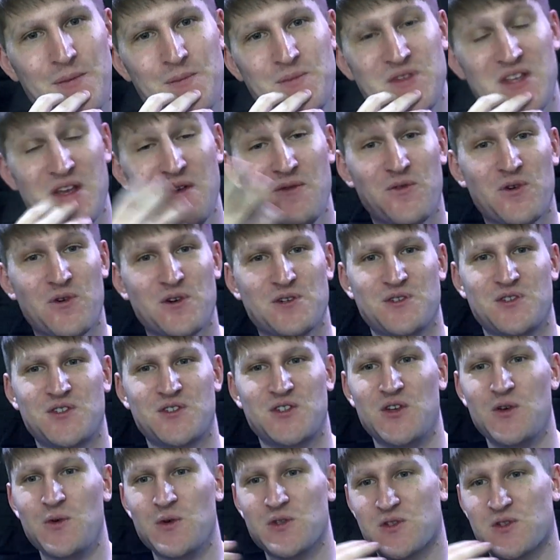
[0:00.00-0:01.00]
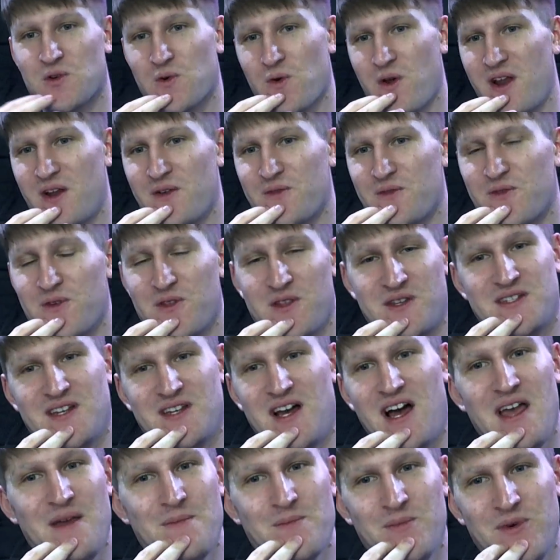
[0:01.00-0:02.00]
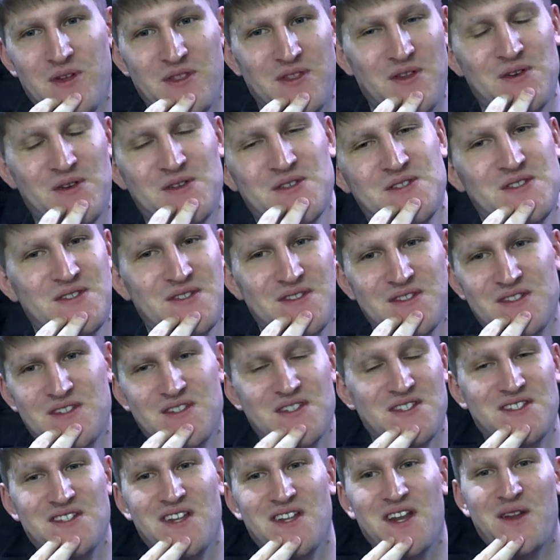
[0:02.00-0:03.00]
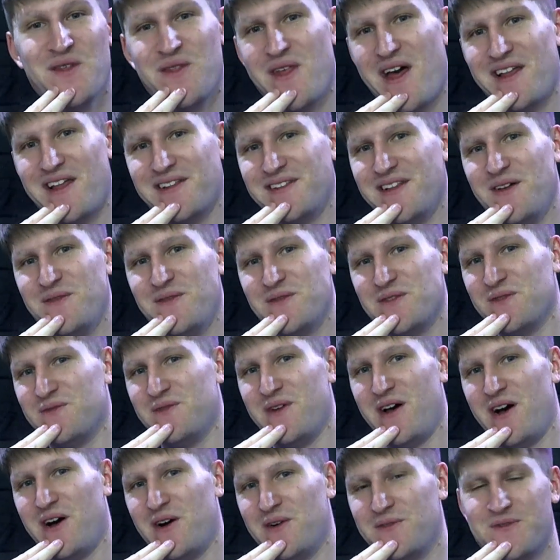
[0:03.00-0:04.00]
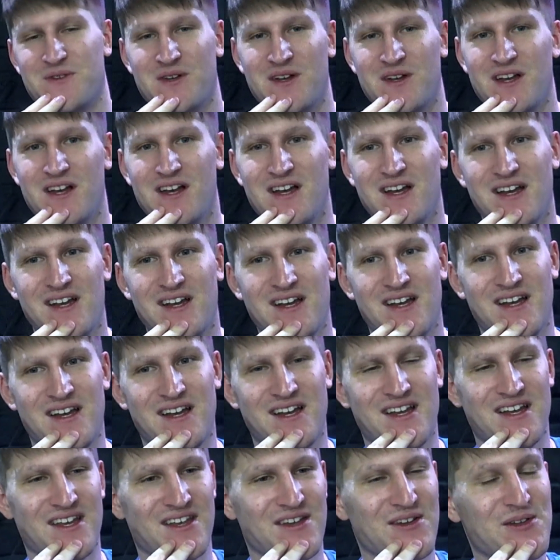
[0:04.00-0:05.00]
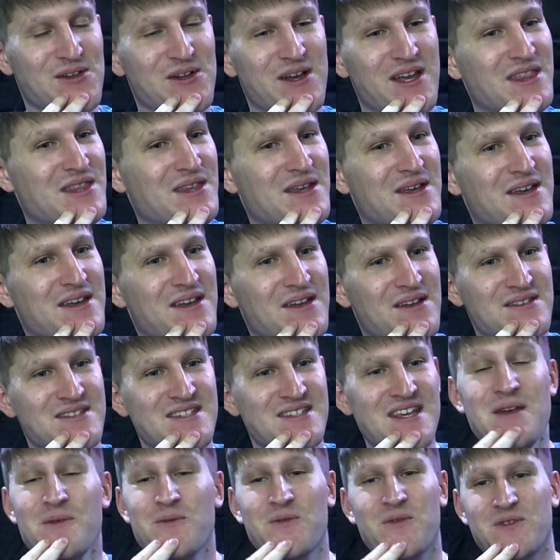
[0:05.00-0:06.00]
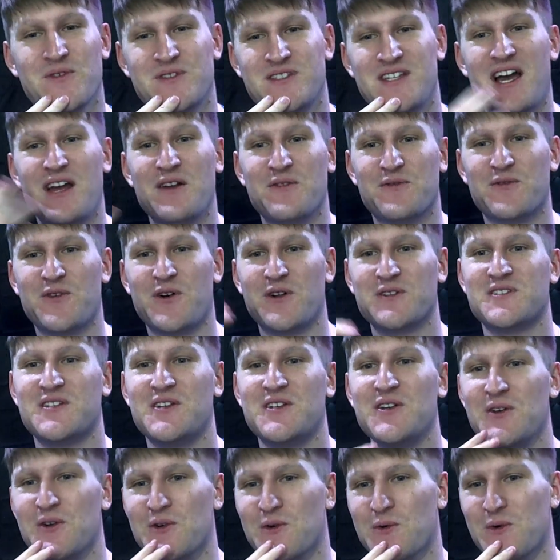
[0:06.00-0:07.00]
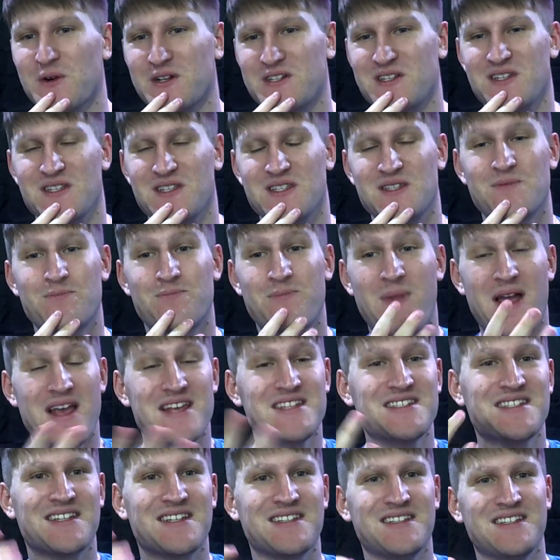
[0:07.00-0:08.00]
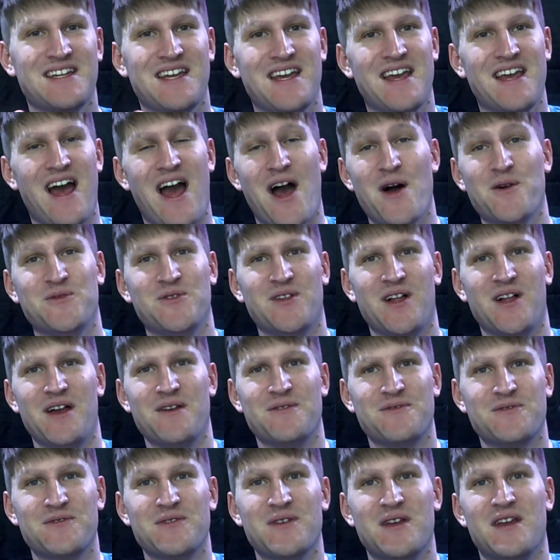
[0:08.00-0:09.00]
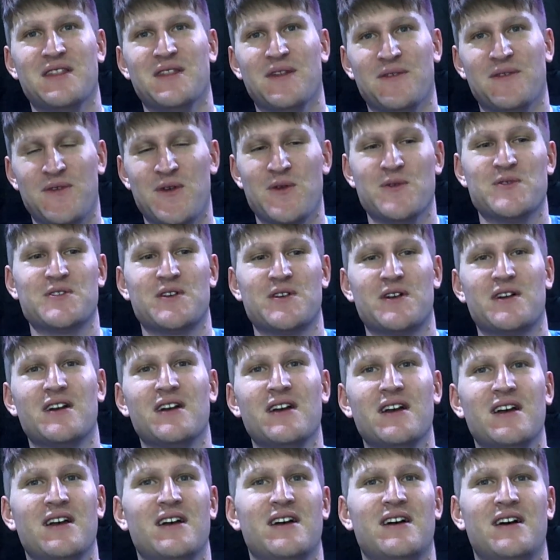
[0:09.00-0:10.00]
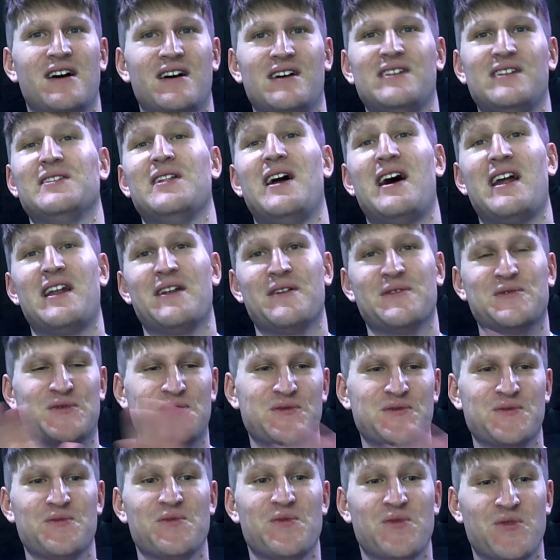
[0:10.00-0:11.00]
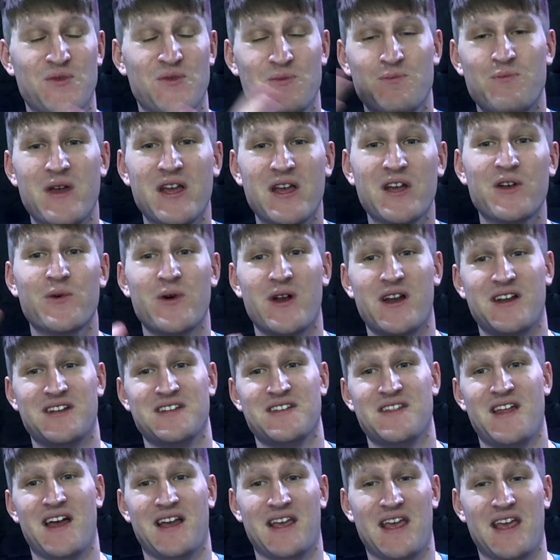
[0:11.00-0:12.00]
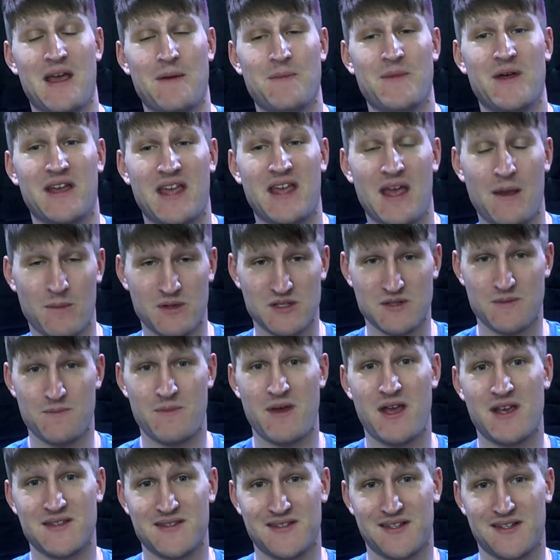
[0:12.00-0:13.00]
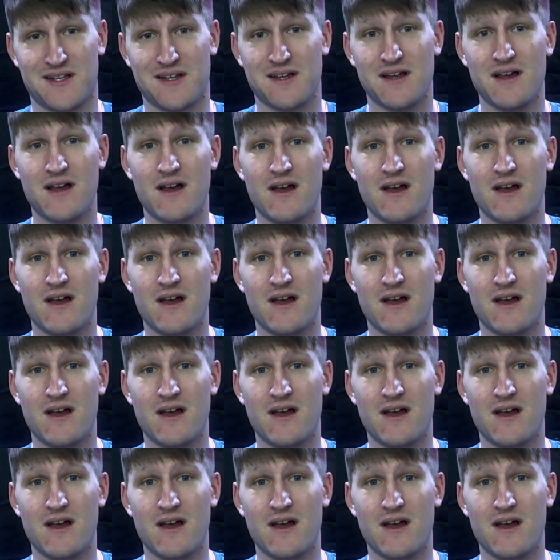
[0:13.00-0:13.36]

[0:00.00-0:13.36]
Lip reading: Team Fortress 2 is creative for the time, but there's just none of that left at Valve. You look at the Team Titanfall 2, which is basically Half-Life in the future. A lot of big credit to that game. That game is amazing.